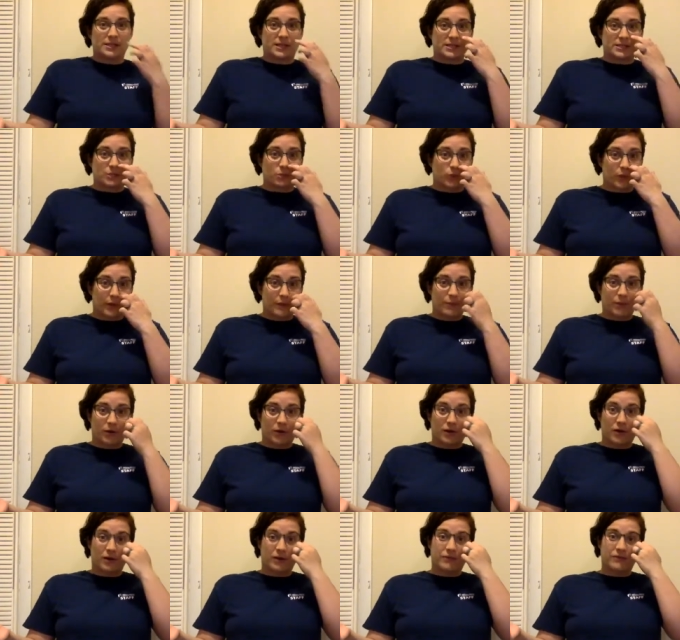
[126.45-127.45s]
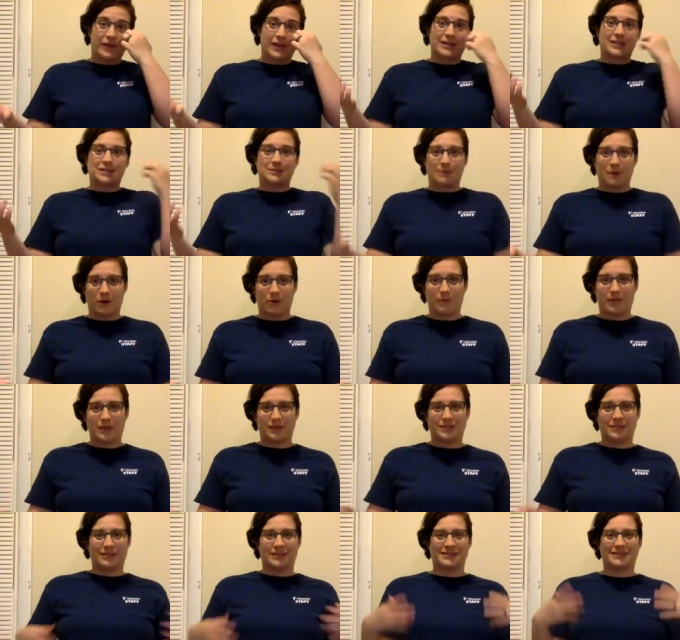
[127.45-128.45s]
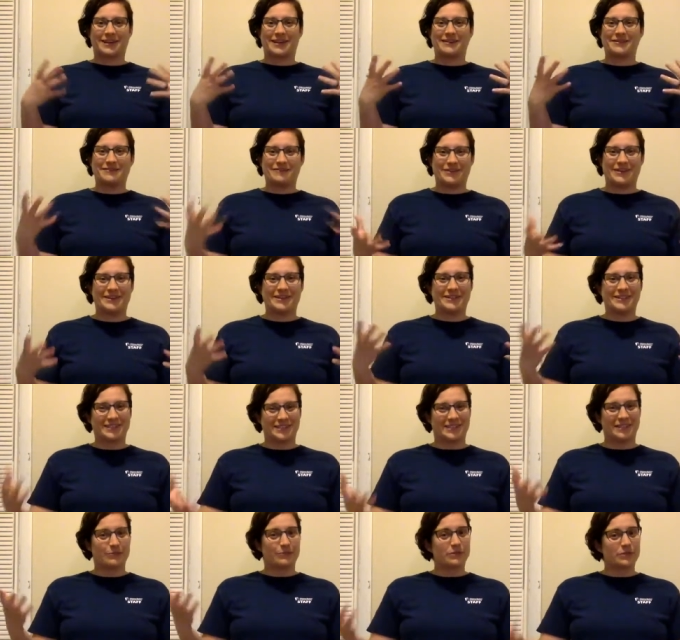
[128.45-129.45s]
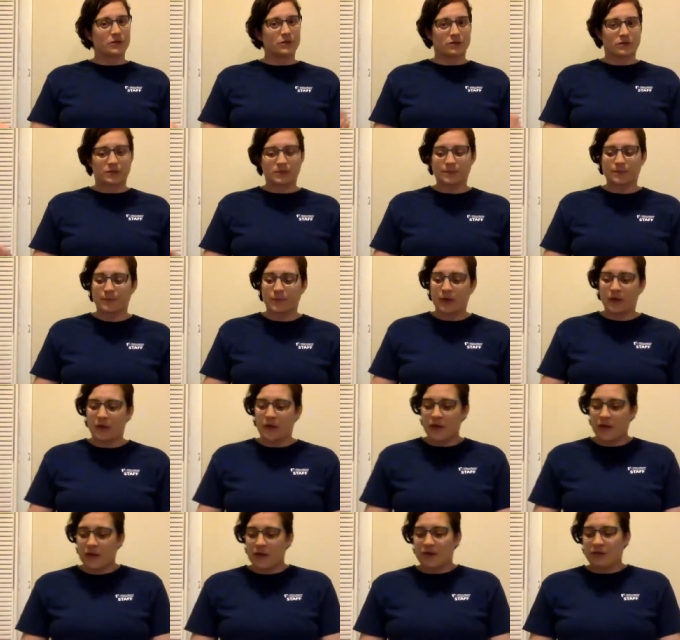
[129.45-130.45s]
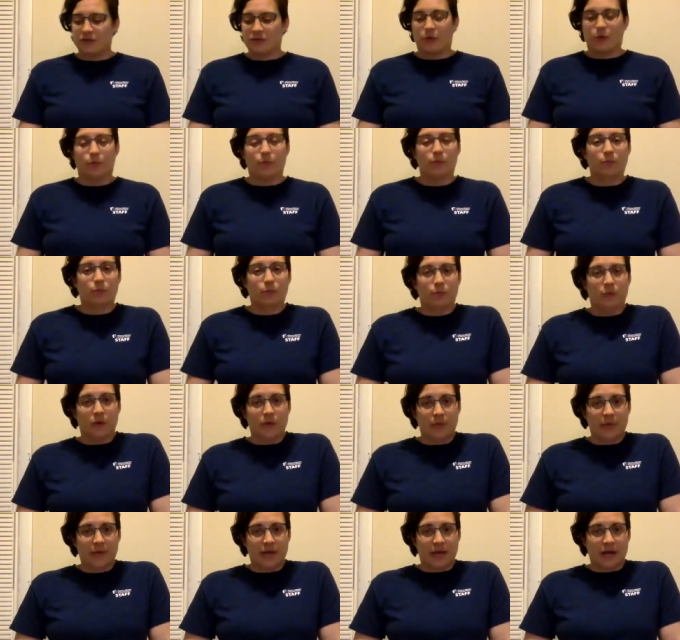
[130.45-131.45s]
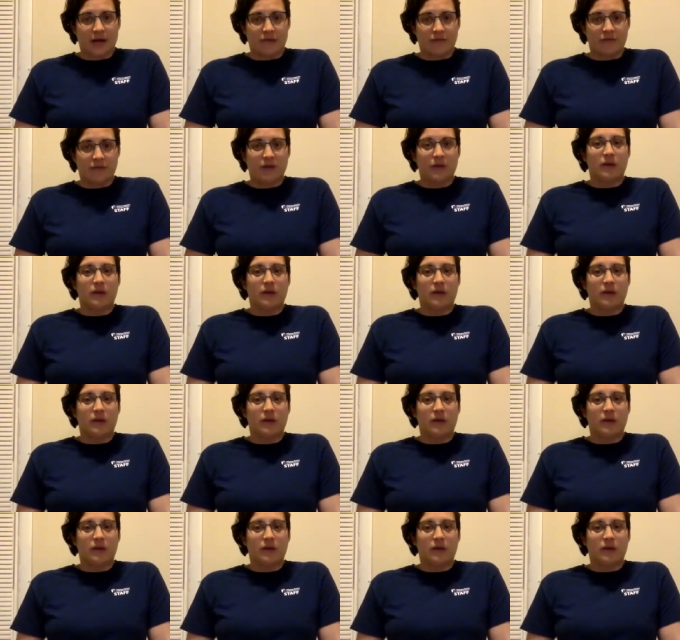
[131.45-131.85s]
That's the great part of experimenting. It's kind of fun to see the results. So what do we have?